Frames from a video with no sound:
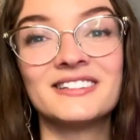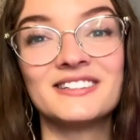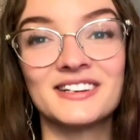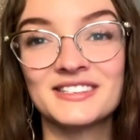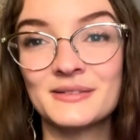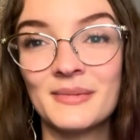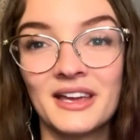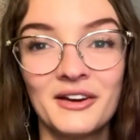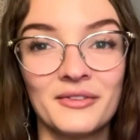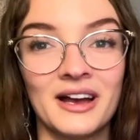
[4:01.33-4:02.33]
just to make
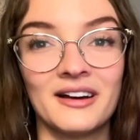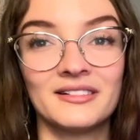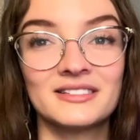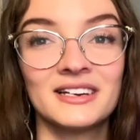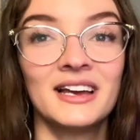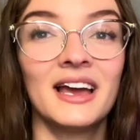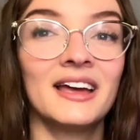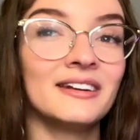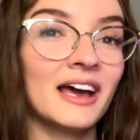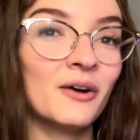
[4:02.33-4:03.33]
it round,
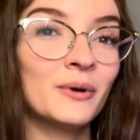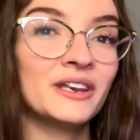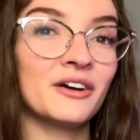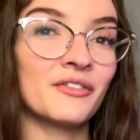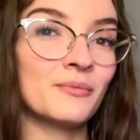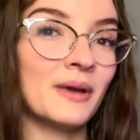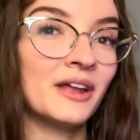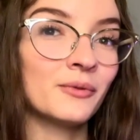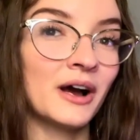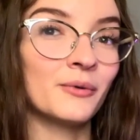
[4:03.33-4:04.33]
and now we know the
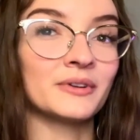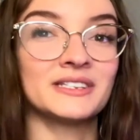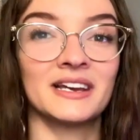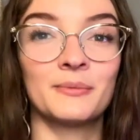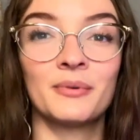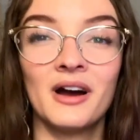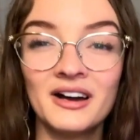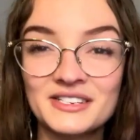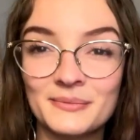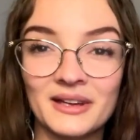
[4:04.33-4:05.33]
main route will take
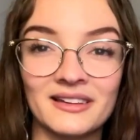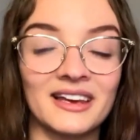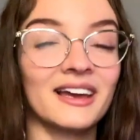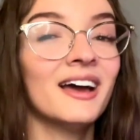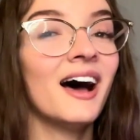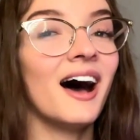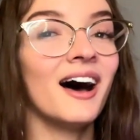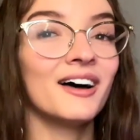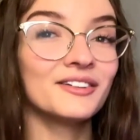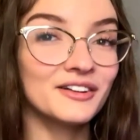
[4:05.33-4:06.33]
approximately
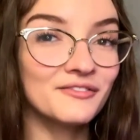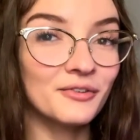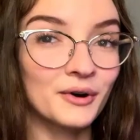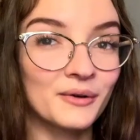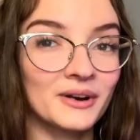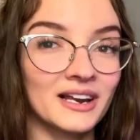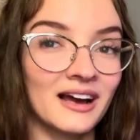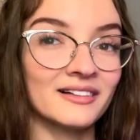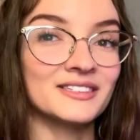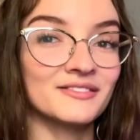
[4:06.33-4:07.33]
141
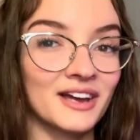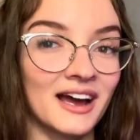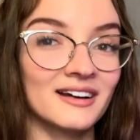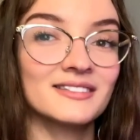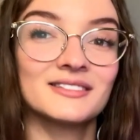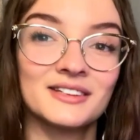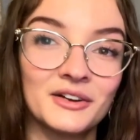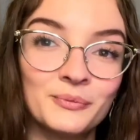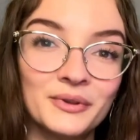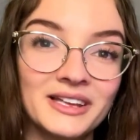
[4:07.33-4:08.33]
gallons of gas to
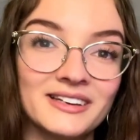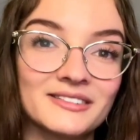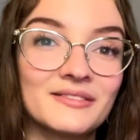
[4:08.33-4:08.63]
complete.